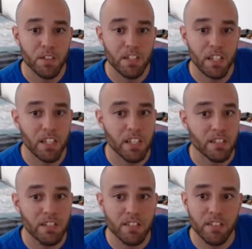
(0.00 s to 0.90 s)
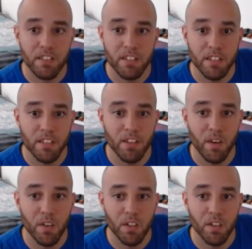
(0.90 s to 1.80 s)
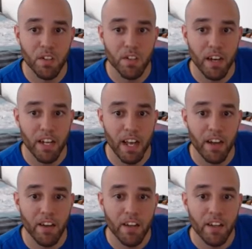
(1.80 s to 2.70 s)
Chilling is going through it right now.